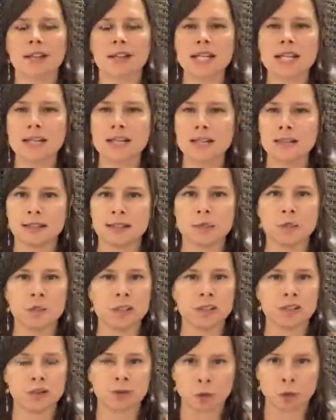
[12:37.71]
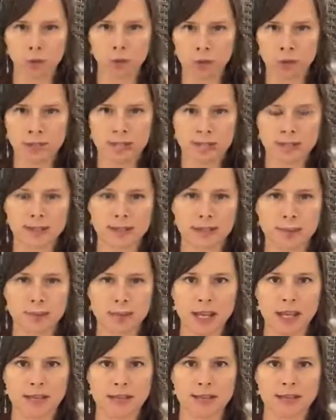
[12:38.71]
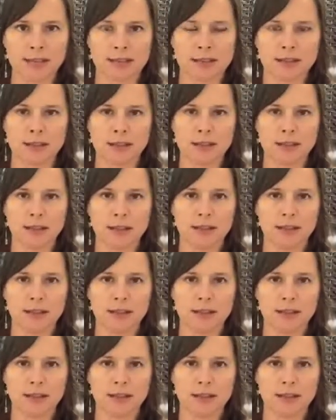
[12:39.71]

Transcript: or need someone to hold that space.